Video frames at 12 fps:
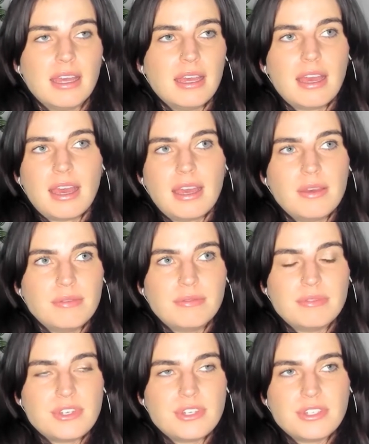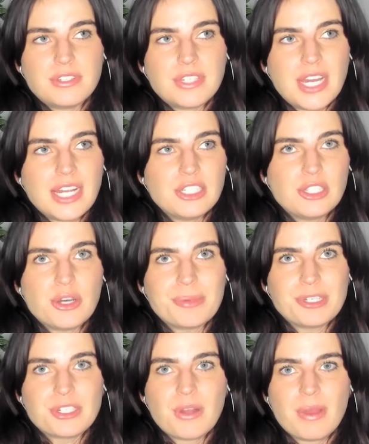I just had so
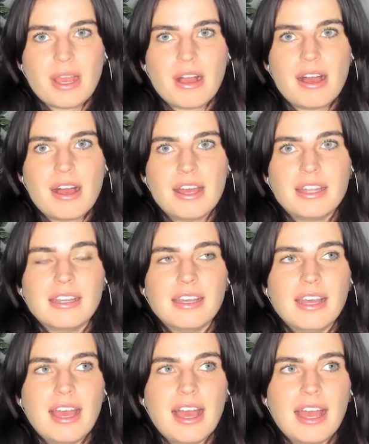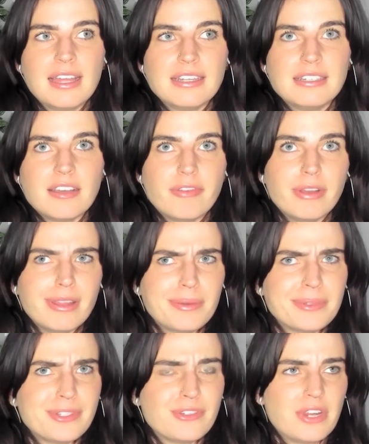much going on. I definitely
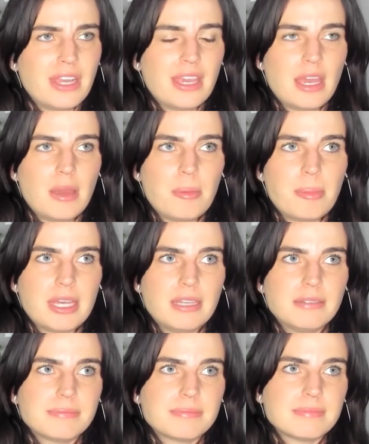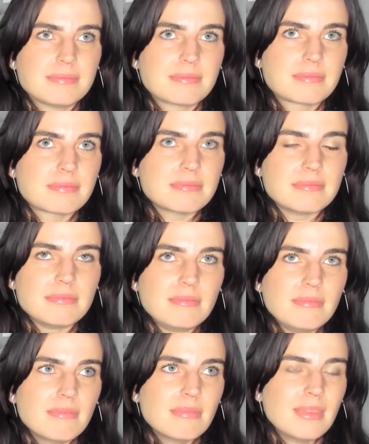was drinking, but
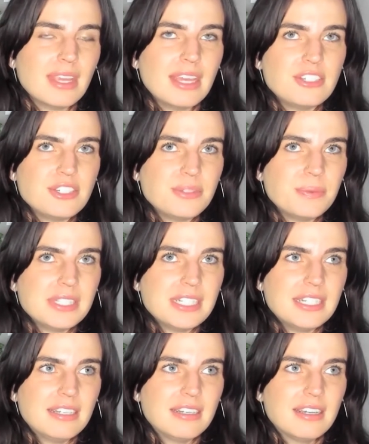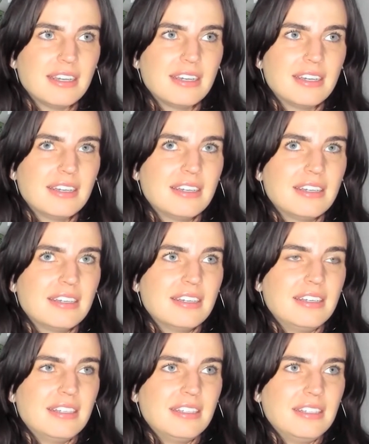it just wasn't
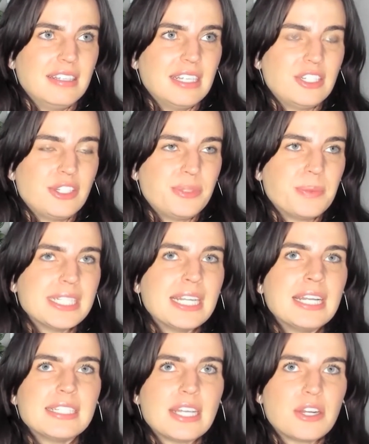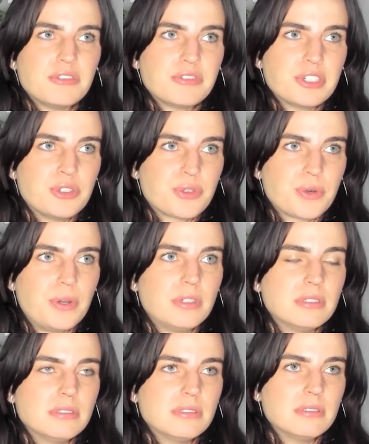as out of
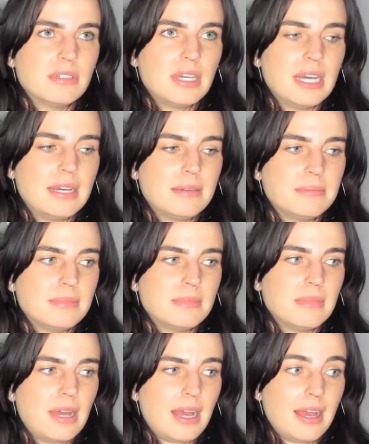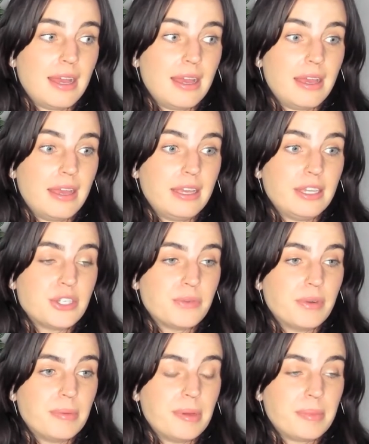control. I do
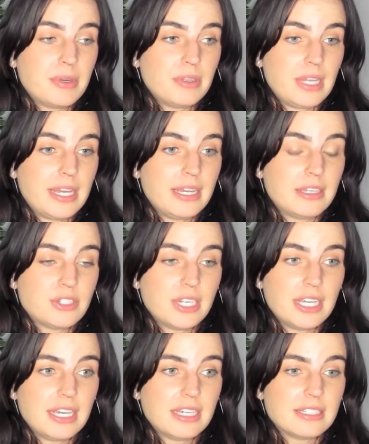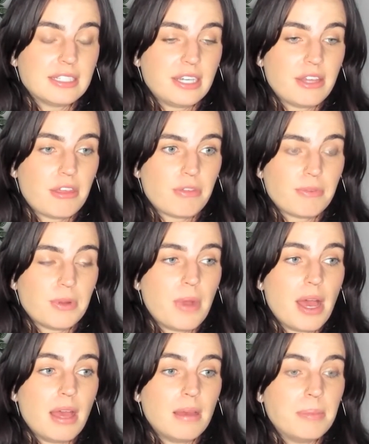remember like drinking until I threw
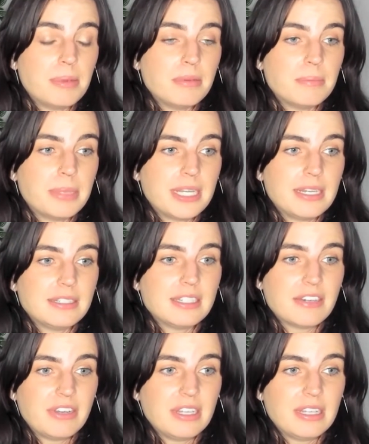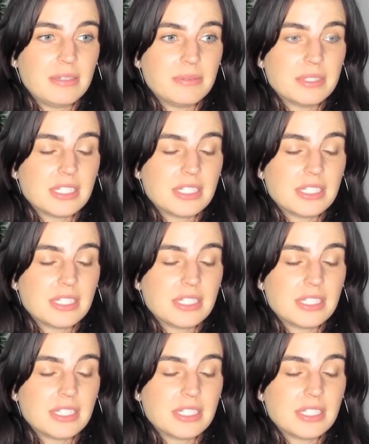up, but it definitely was